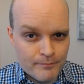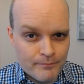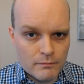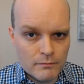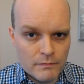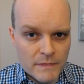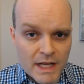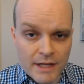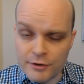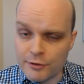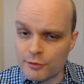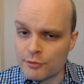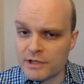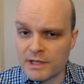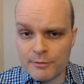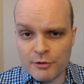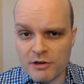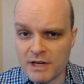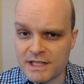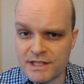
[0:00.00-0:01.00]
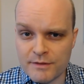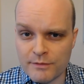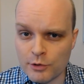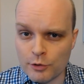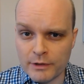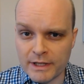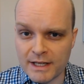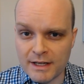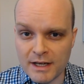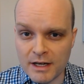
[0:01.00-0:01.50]
Now, the New Democrats have
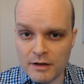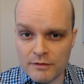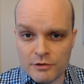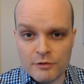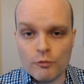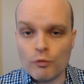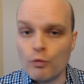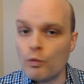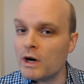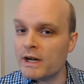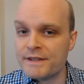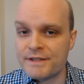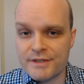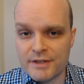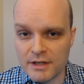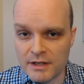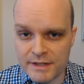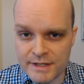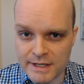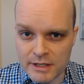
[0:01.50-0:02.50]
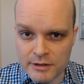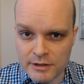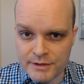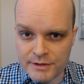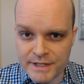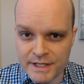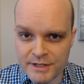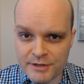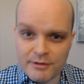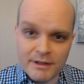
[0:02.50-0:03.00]
only governed once in Ontario's
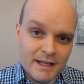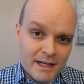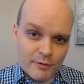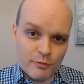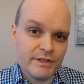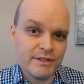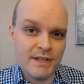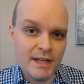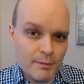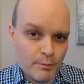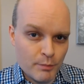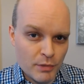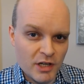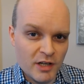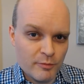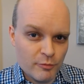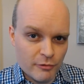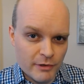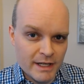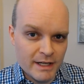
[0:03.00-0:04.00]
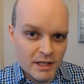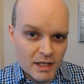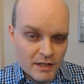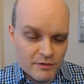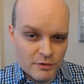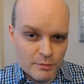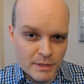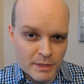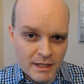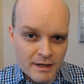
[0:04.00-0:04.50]
history. That was that Bob Rae
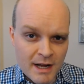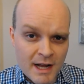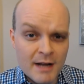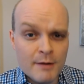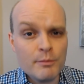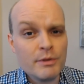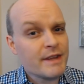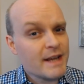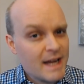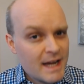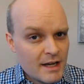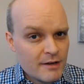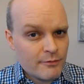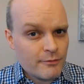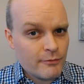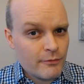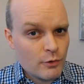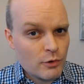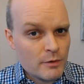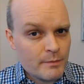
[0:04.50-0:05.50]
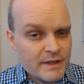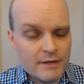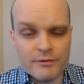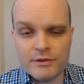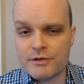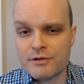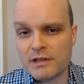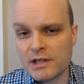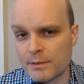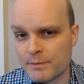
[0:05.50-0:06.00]
government. But they have formed the
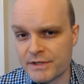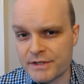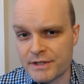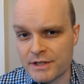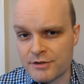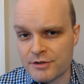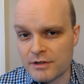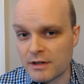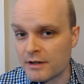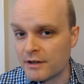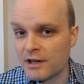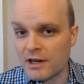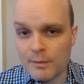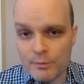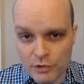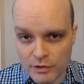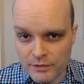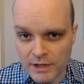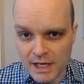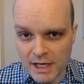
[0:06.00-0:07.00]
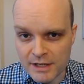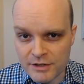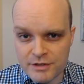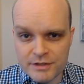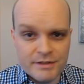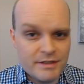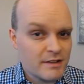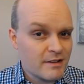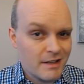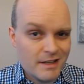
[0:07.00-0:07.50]
official opposition on a number of
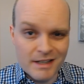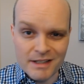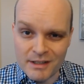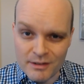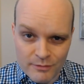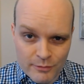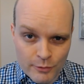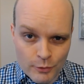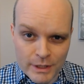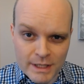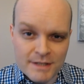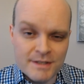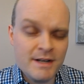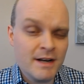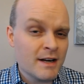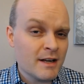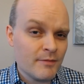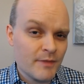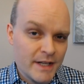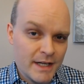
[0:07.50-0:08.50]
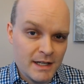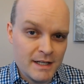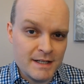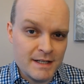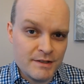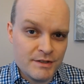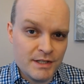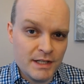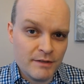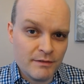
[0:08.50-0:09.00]
occasions in the 1940s, the
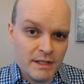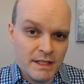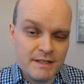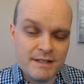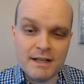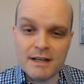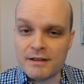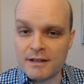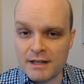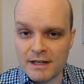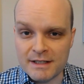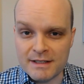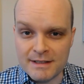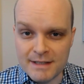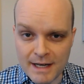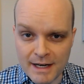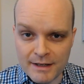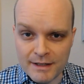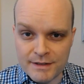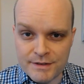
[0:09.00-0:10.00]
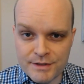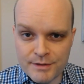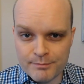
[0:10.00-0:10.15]
1970s, and the 1980s.